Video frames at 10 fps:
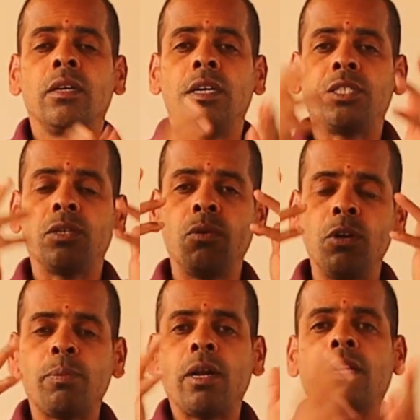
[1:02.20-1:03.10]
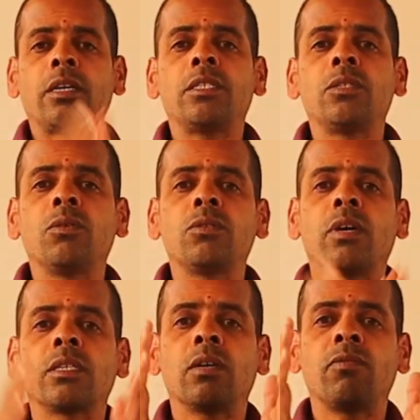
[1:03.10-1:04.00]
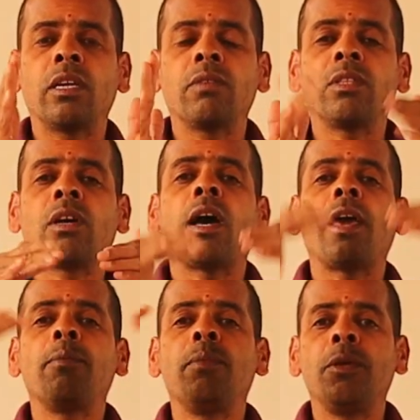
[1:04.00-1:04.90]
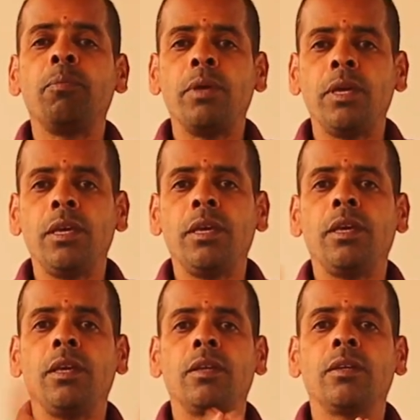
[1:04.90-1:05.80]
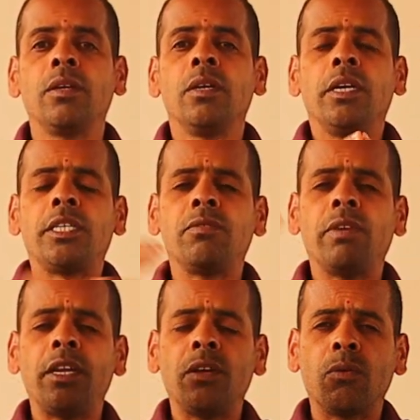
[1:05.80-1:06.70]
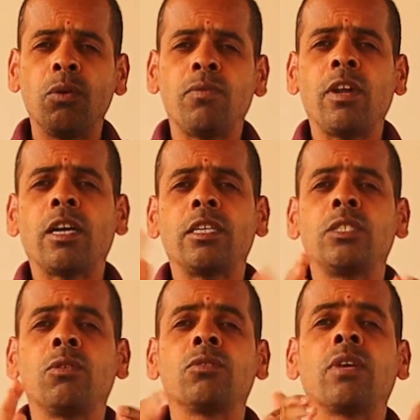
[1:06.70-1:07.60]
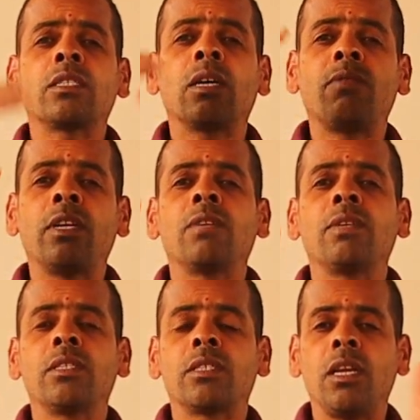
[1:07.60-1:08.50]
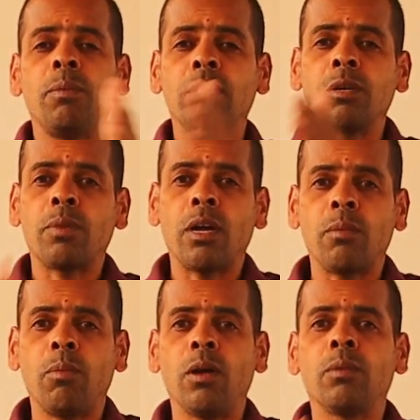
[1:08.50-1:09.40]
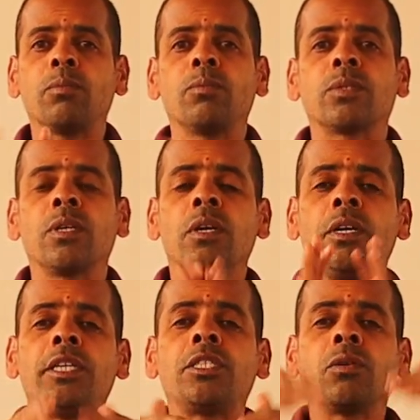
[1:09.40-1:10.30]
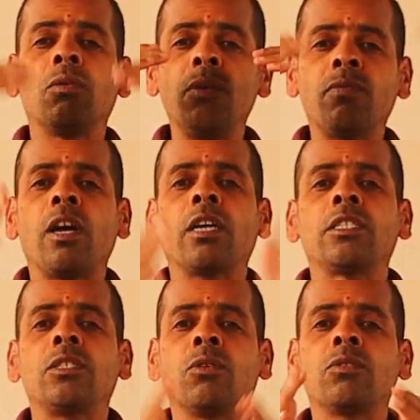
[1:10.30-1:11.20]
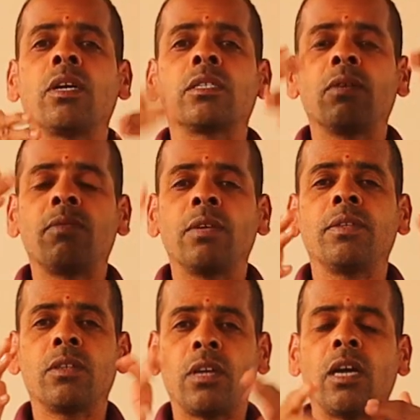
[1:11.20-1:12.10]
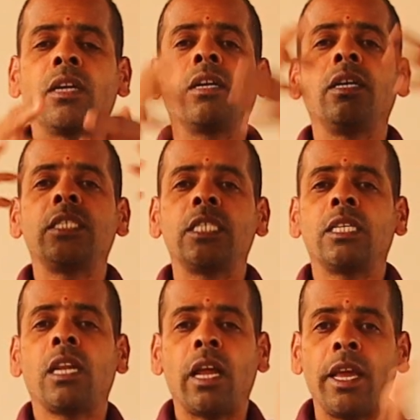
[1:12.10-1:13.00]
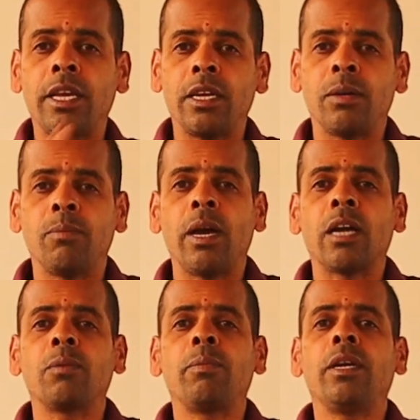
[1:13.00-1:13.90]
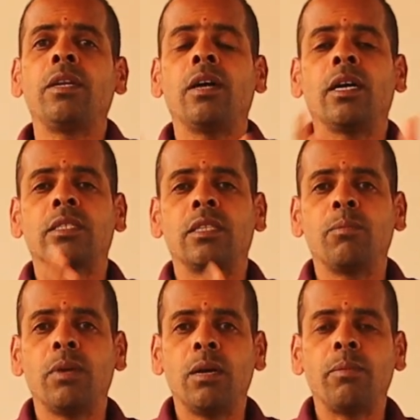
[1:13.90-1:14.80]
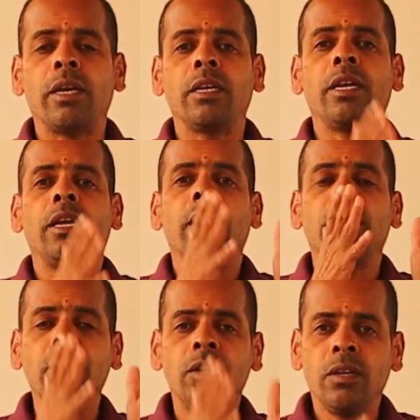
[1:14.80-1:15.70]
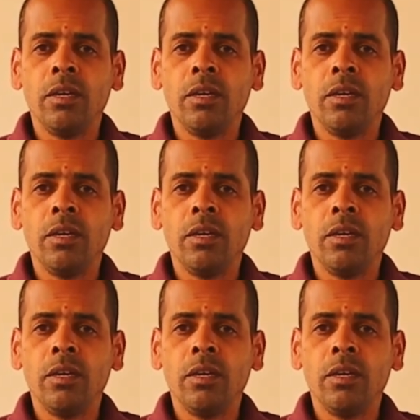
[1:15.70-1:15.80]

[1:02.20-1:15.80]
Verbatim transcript: It's good practice those who are suffering with high B P. It's very good practice those who are suffering with sleeping problems. It's good practice those who are suffering with chronic diseases like back pain, asthma, migraine,